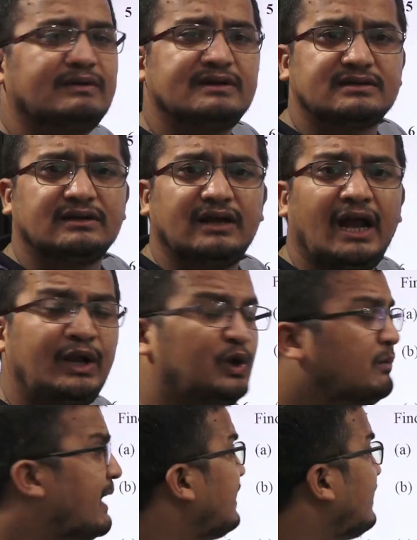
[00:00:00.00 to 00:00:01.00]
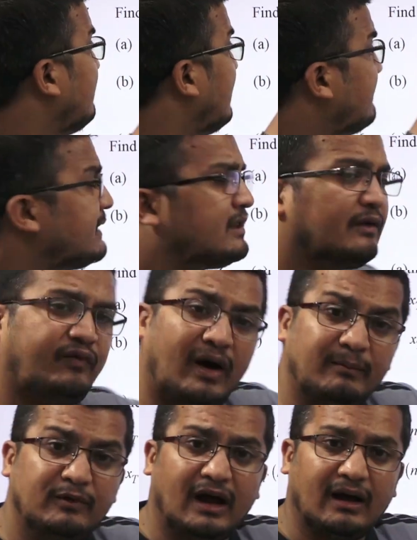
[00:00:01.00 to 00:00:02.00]
question and you might remember their
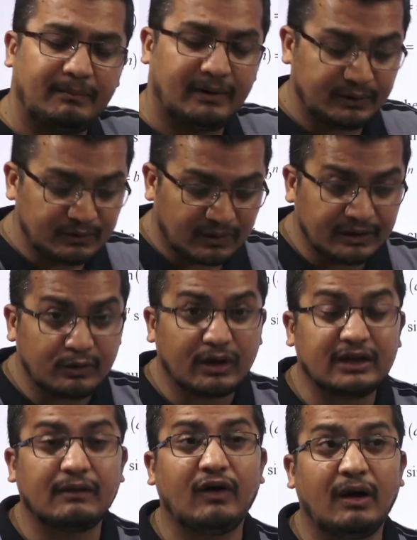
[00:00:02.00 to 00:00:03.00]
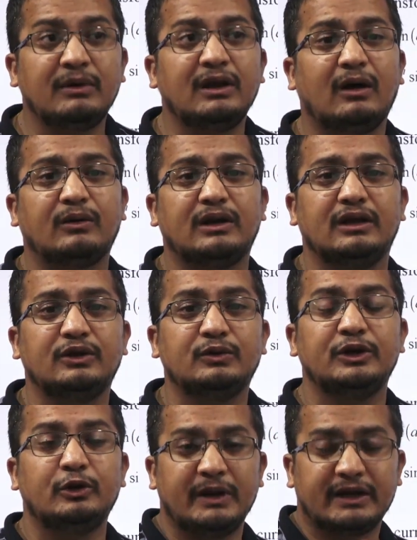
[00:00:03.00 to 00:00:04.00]
formula but you don't need to write the formula only. You
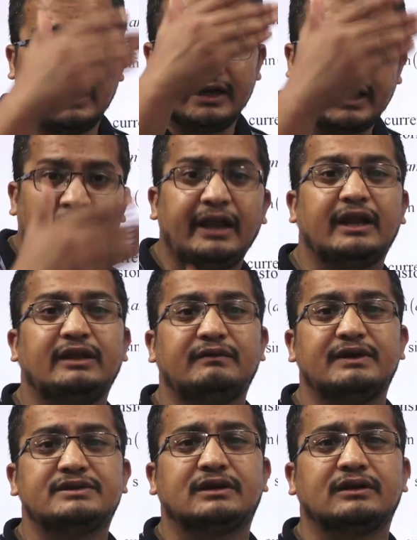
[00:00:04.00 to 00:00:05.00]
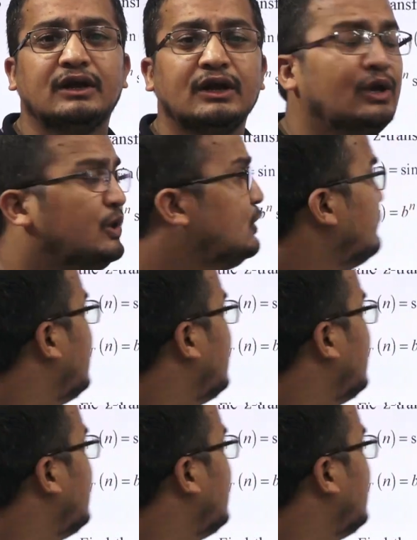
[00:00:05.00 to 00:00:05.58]
need to make the entire derivation. You